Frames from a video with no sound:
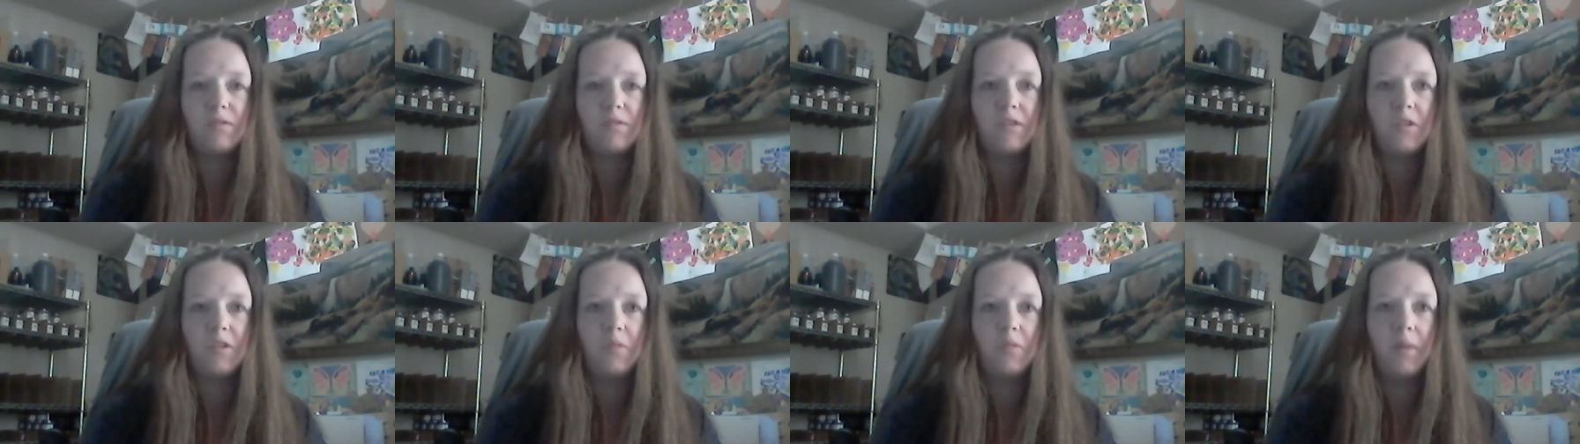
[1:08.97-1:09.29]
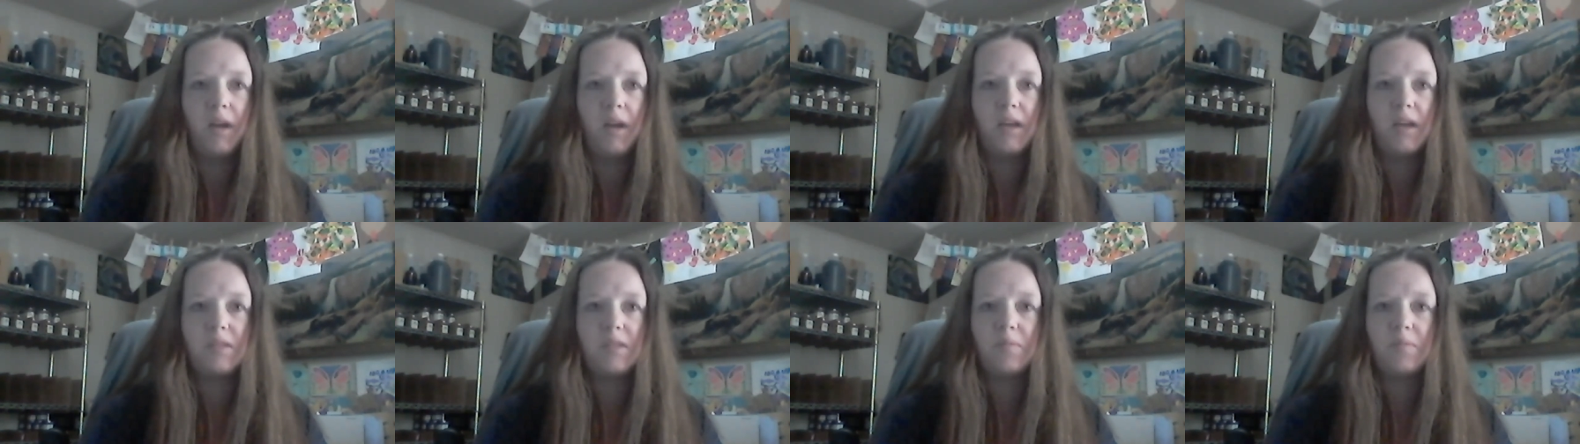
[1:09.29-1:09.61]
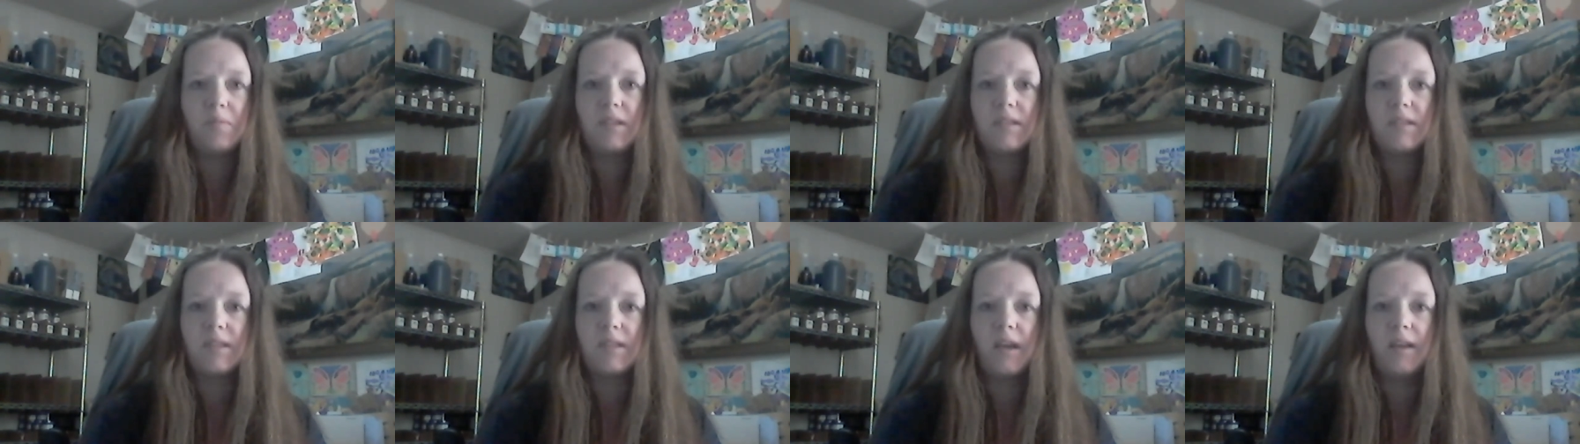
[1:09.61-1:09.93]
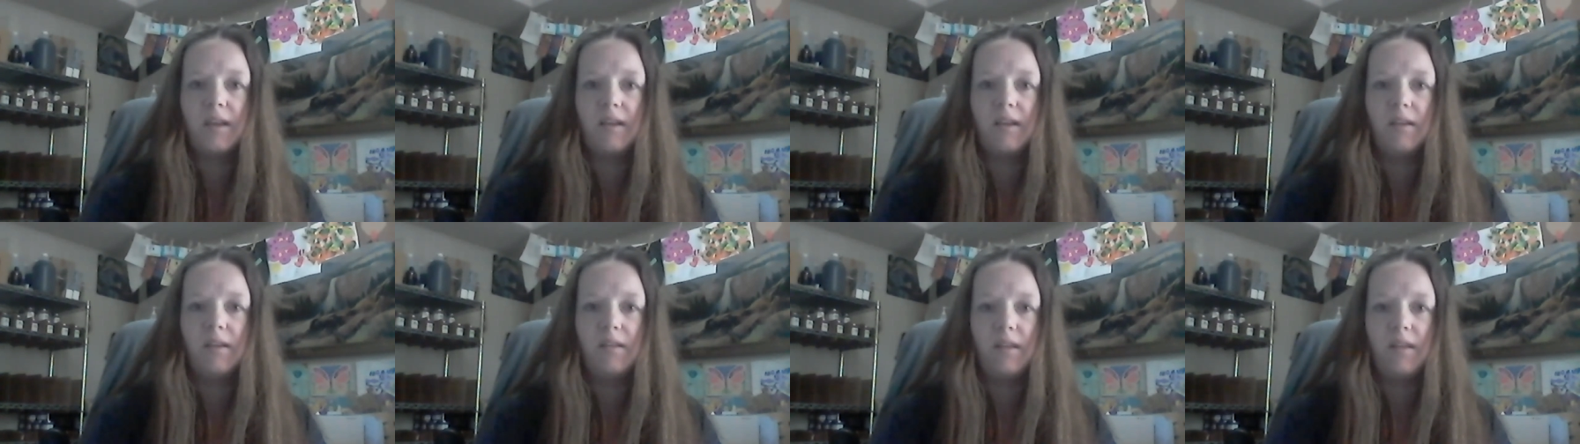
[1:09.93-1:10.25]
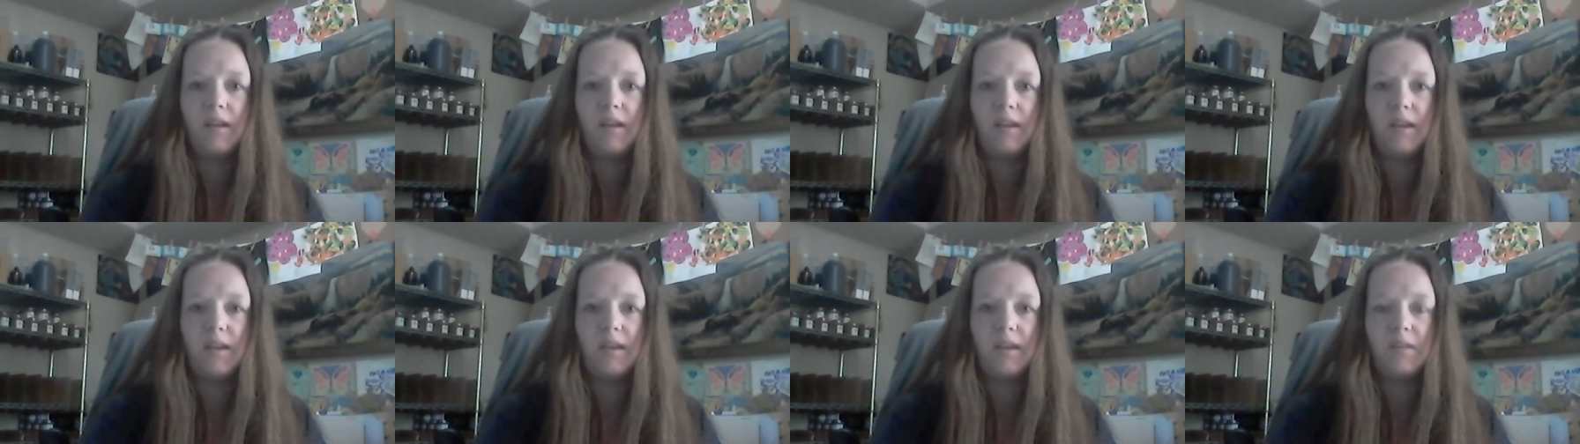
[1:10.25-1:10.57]
So my husband decided
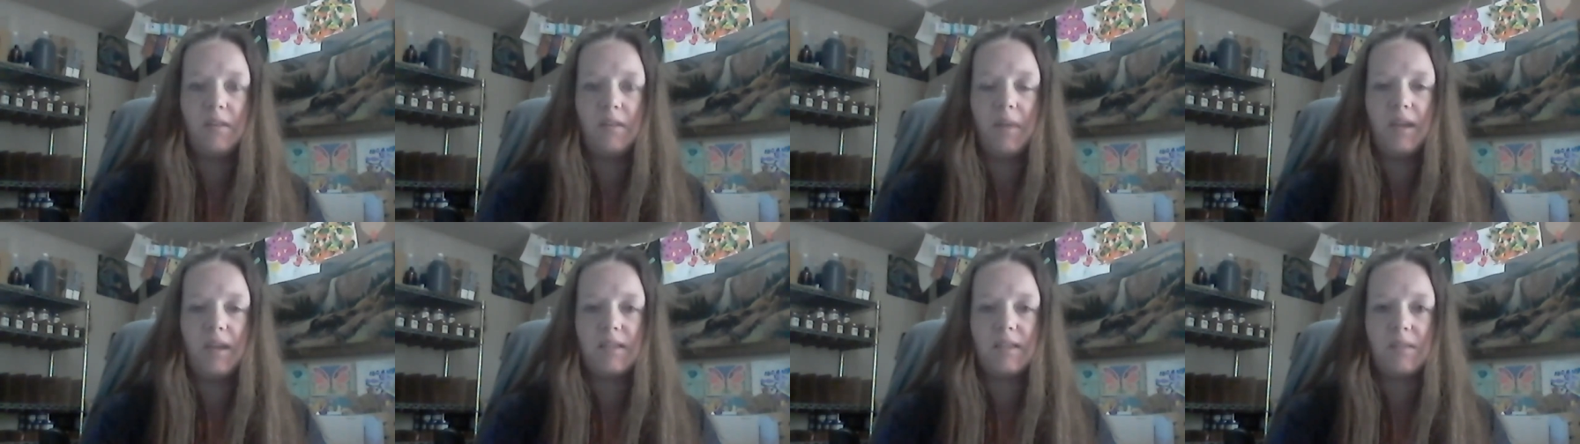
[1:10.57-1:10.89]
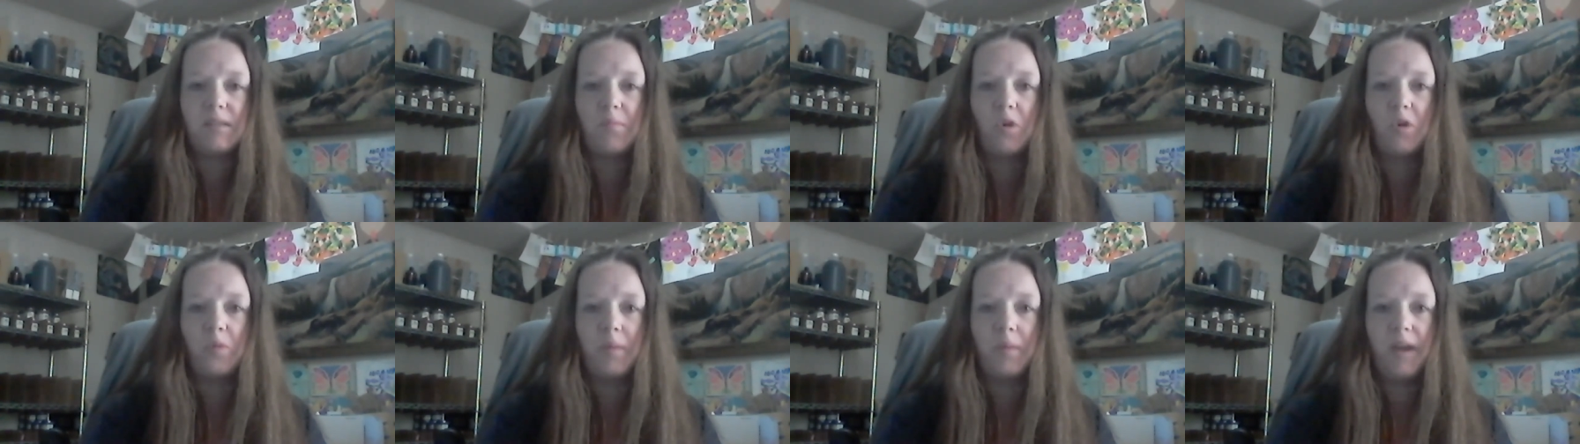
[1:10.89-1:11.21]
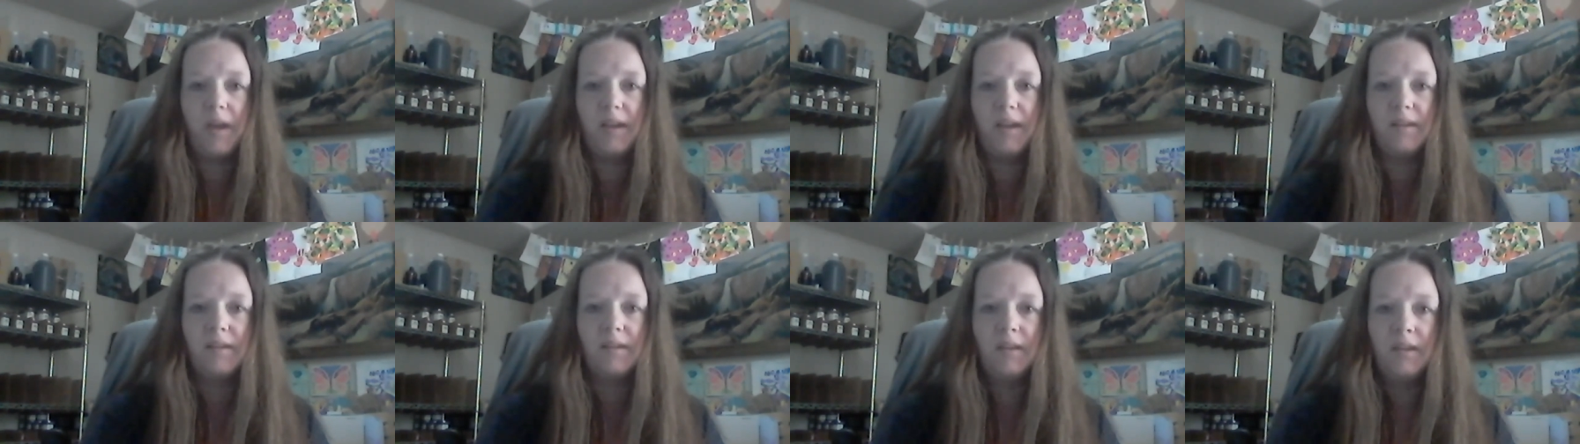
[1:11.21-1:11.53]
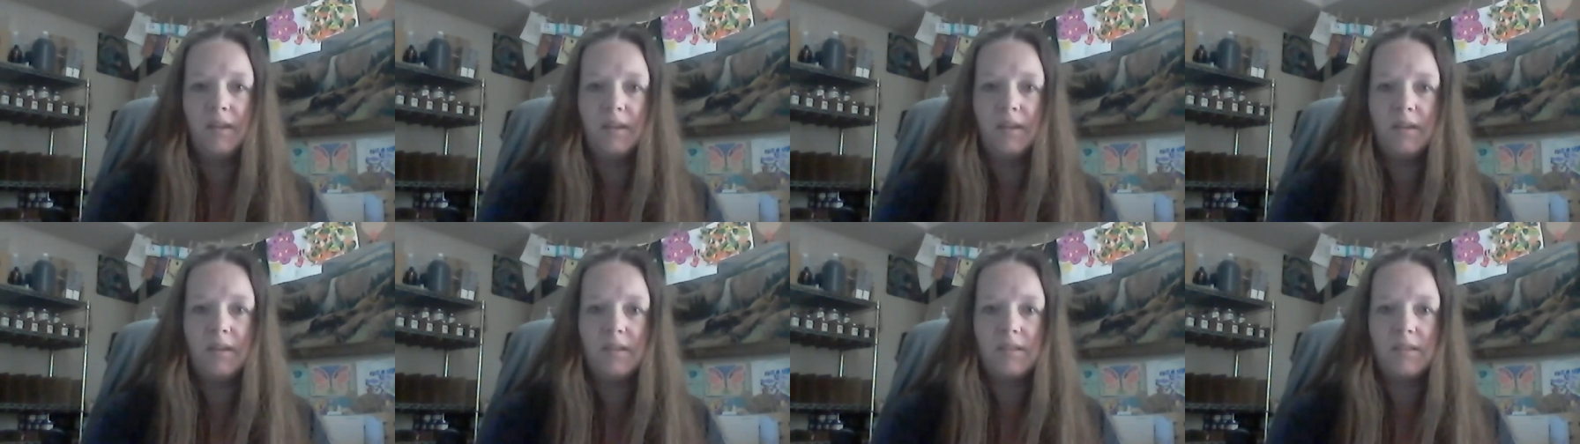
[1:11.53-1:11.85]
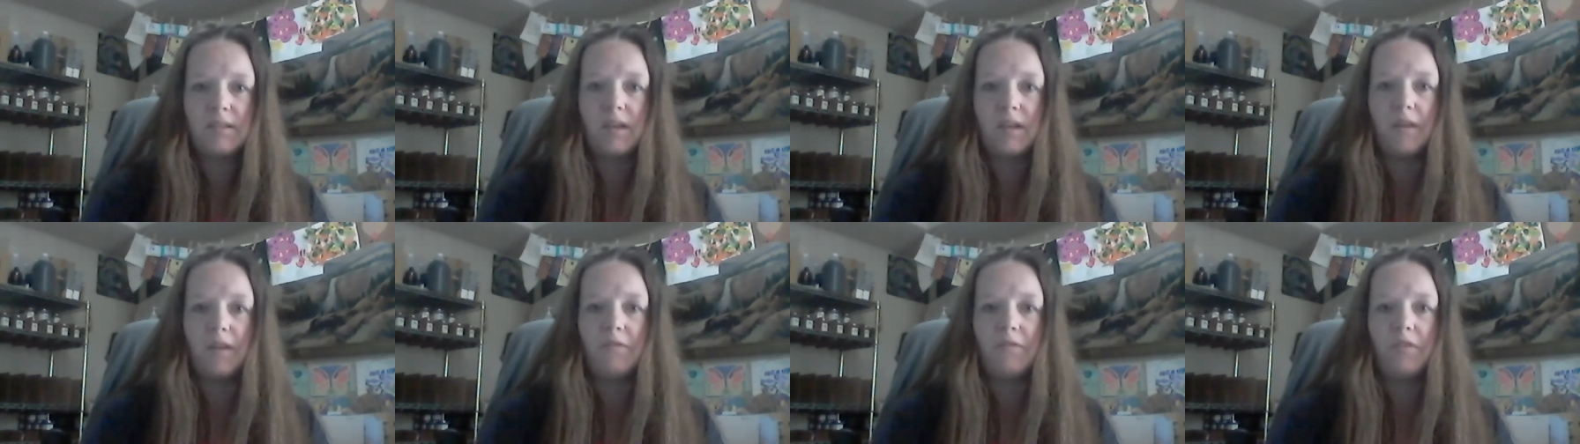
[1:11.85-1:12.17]
that he could make some homemade
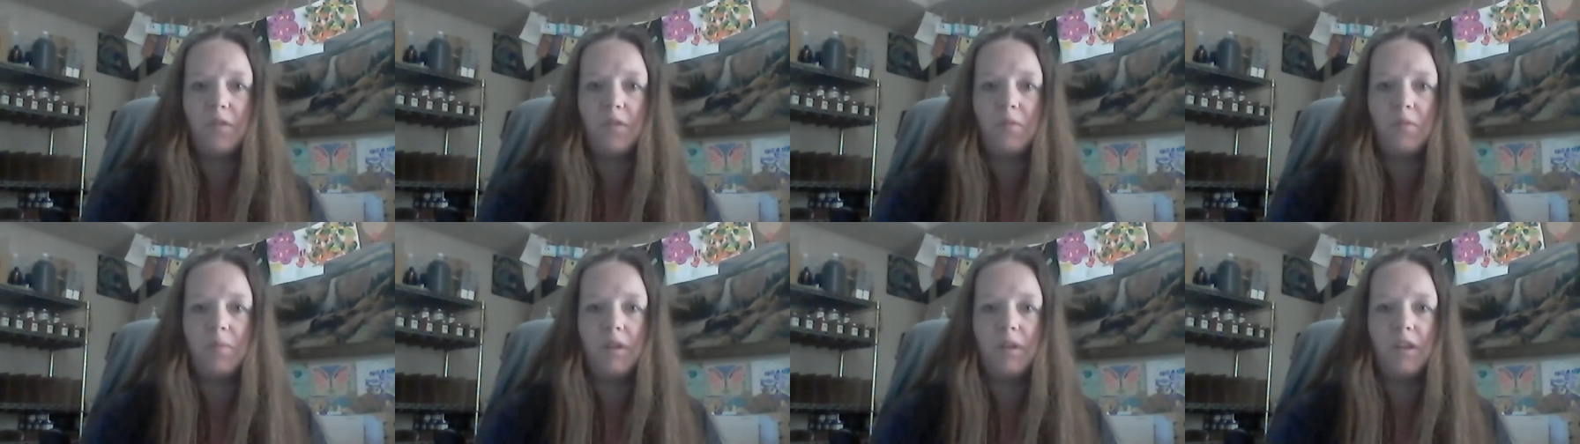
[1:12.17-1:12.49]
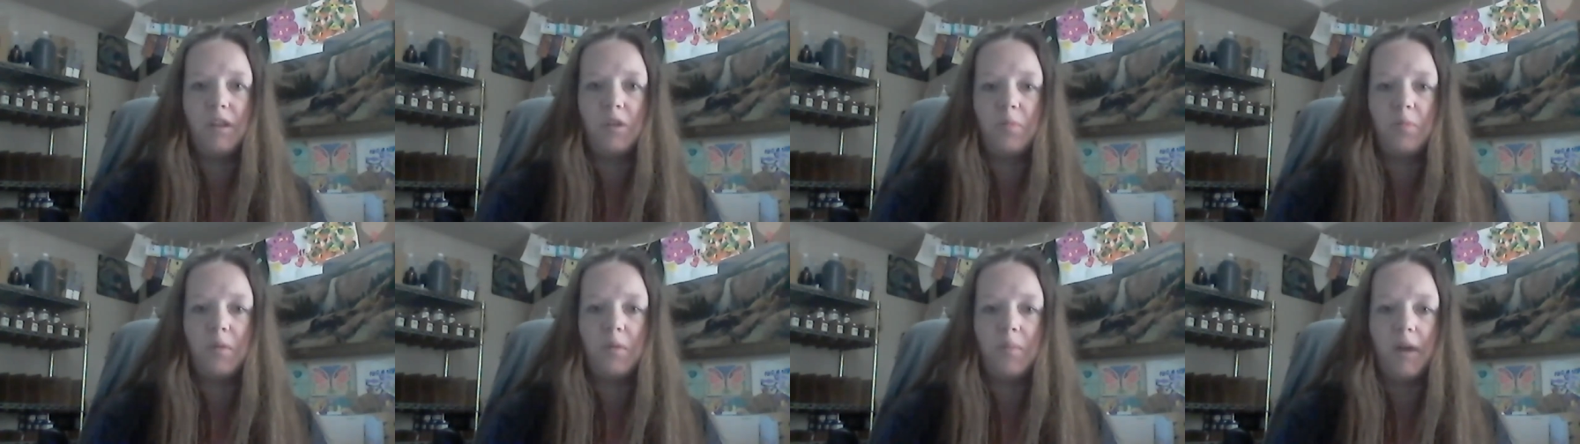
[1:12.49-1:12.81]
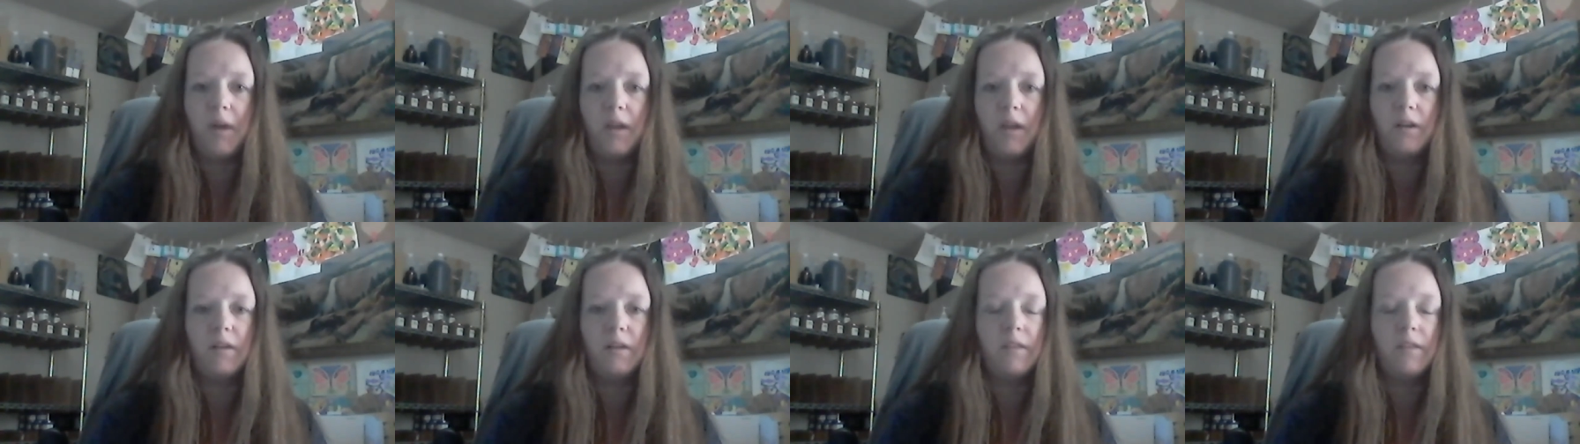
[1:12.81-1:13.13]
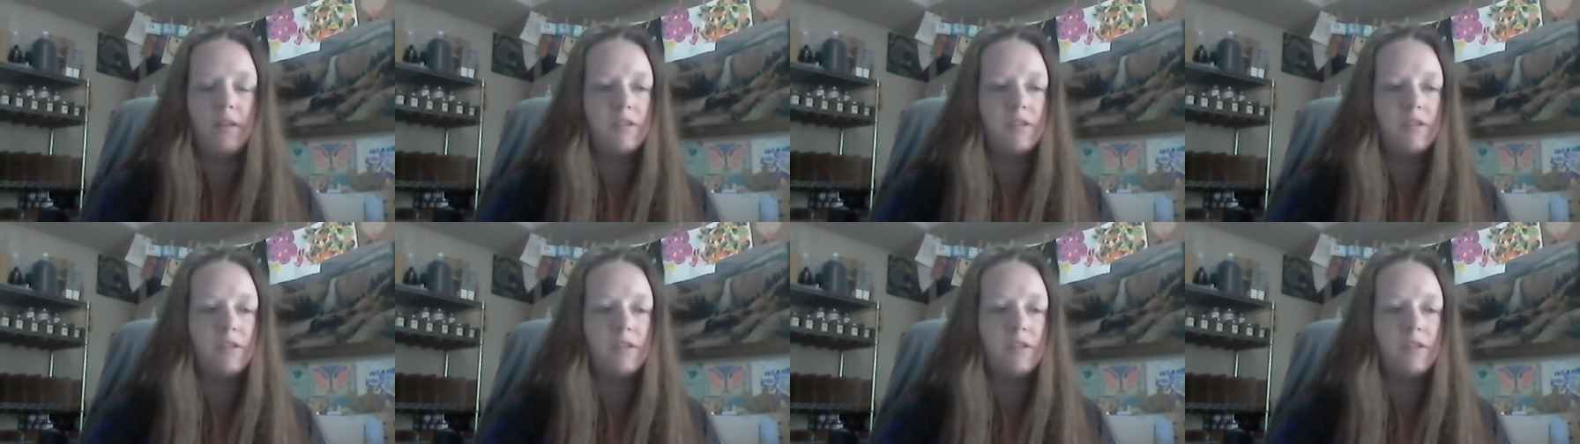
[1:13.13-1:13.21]
stuff that would be a little bit better.